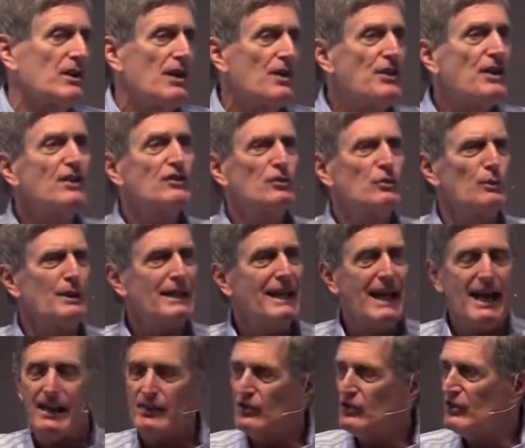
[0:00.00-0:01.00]
things that we
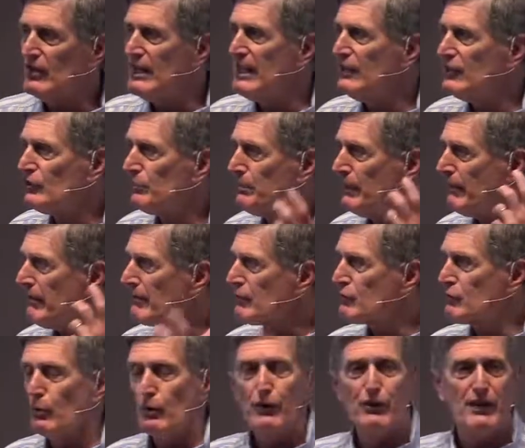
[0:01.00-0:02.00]
can't see,
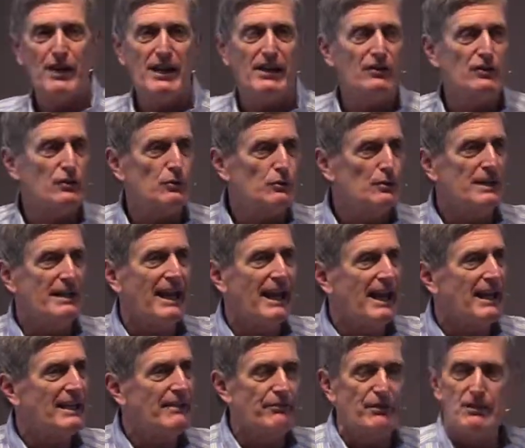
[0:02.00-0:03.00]
spiritual things that we
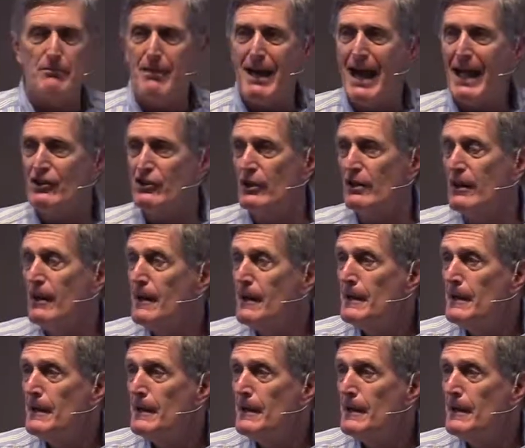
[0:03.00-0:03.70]
can't even imagine,